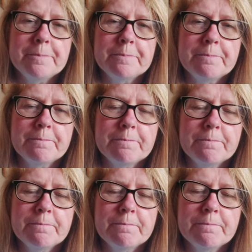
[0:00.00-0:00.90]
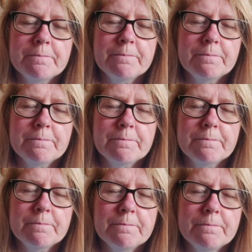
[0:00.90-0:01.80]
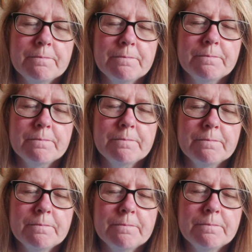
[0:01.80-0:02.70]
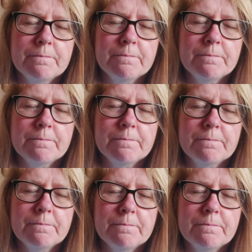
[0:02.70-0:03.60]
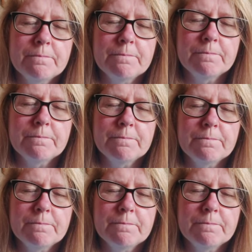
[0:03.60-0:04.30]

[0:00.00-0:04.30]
(silence)